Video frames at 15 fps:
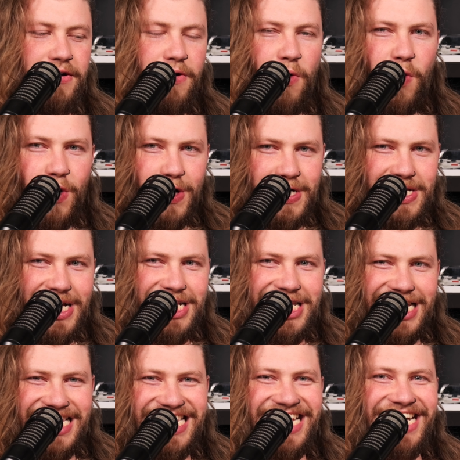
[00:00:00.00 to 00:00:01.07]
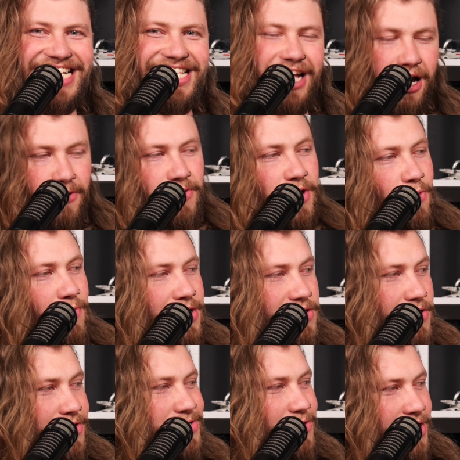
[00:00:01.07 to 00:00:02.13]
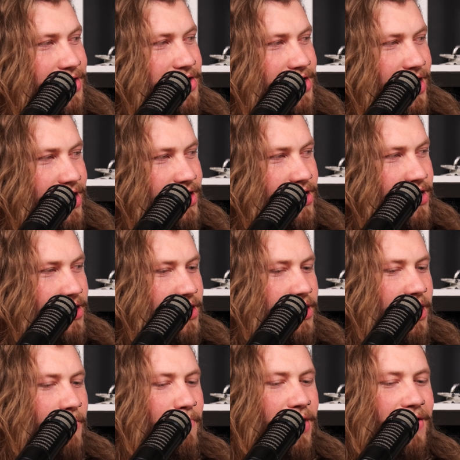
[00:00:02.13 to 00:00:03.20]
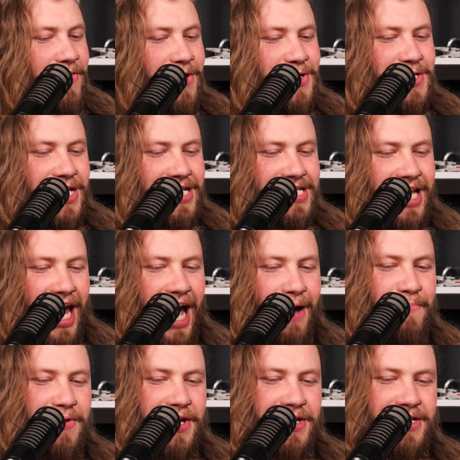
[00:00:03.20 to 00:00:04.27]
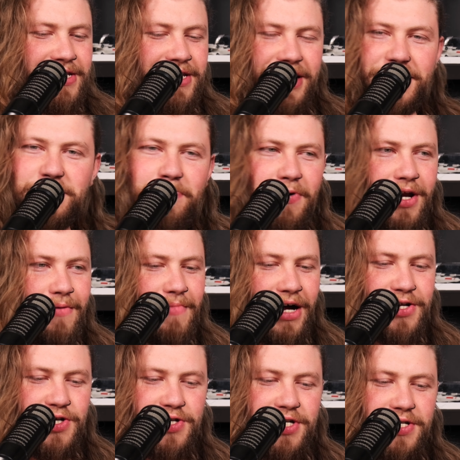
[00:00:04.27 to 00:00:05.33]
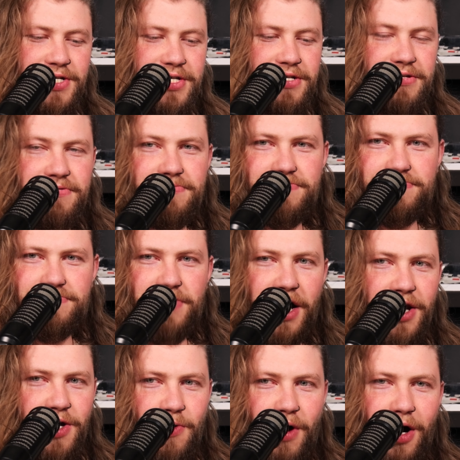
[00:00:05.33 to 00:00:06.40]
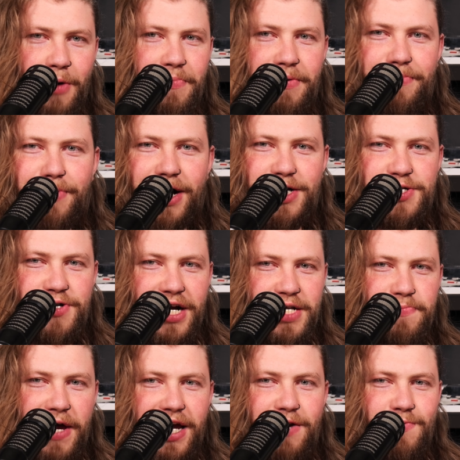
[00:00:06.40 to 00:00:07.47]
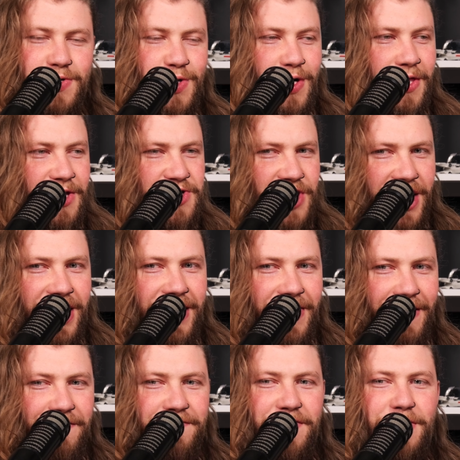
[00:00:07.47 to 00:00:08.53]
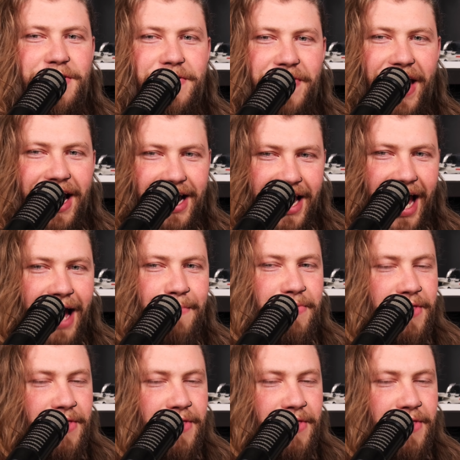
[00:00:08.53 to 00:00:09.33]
Order 66 and the original trilogy. But there's this gap, and it's pretty much just A New Hope, Empire Strikes Back, and Return of the Jedi that fill in that gap